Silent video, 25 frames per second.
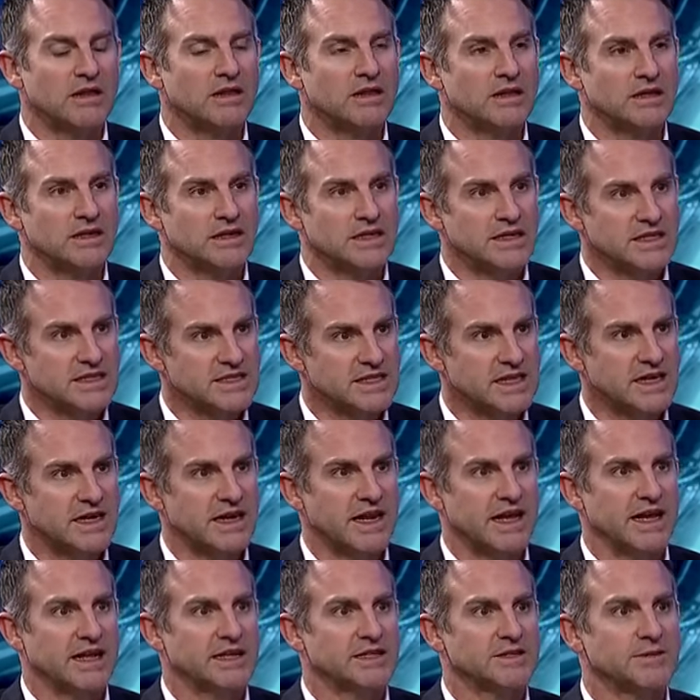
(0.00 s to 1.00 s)
The
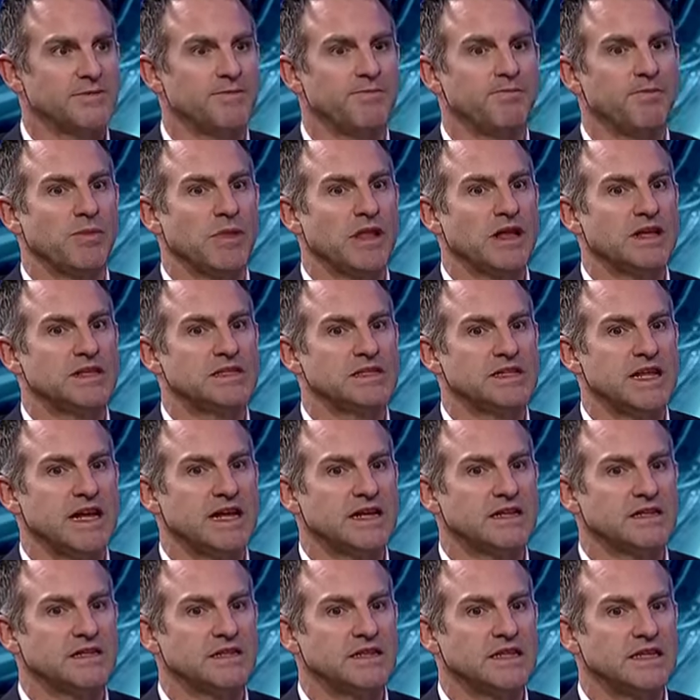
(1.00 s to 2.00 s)
disconnect is
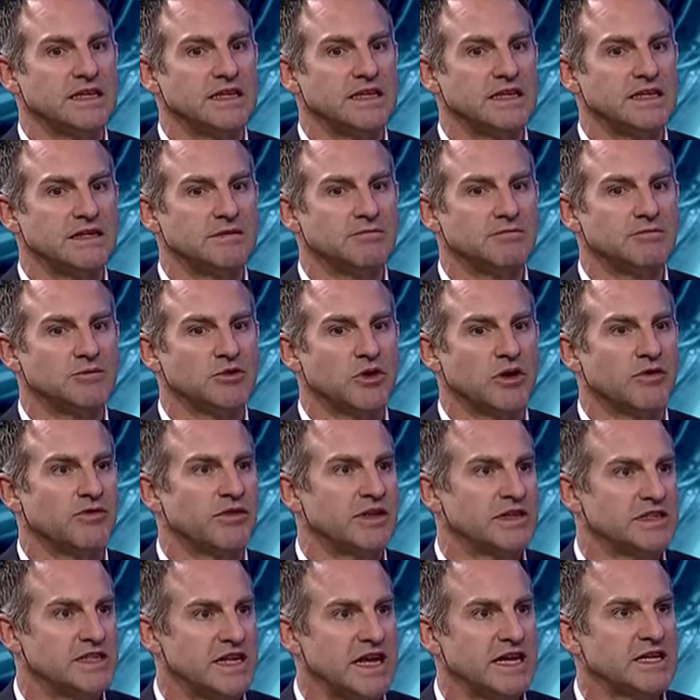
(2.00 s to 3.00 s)
that the sort of
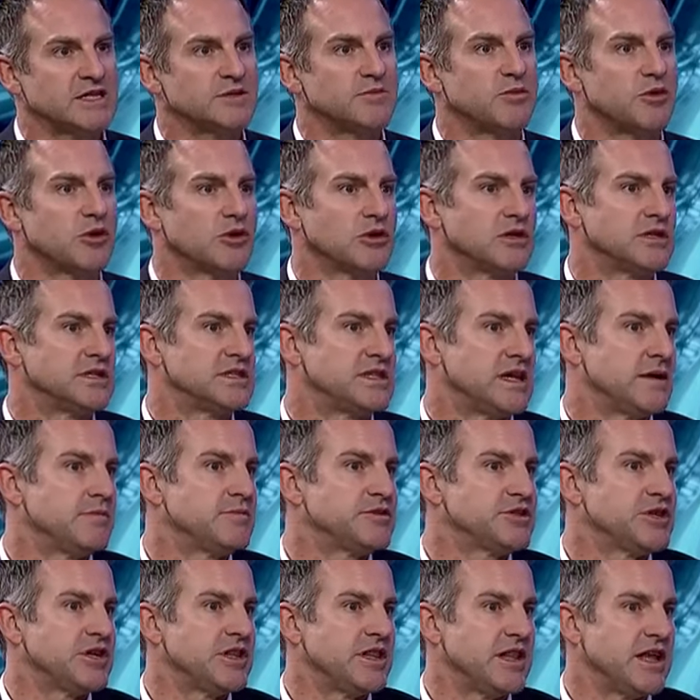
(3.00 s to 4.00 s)
the textbook
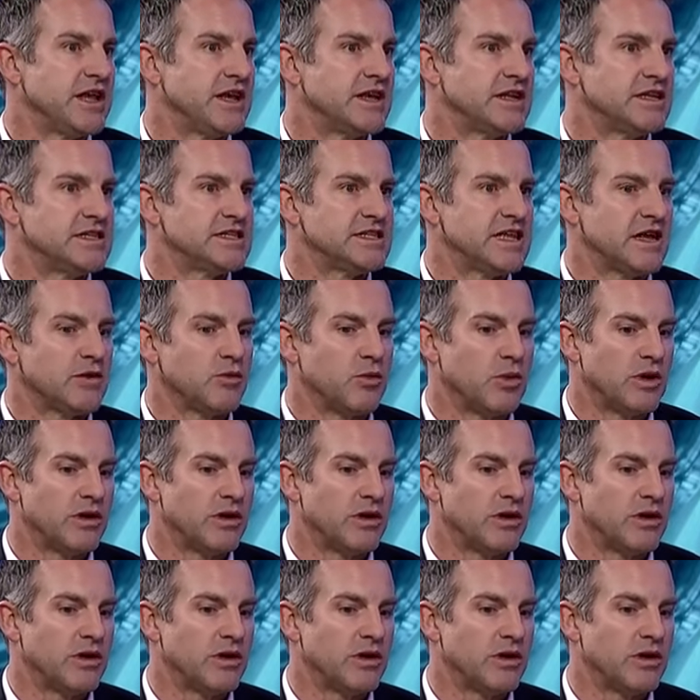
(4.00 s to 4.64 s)
assumption then is that,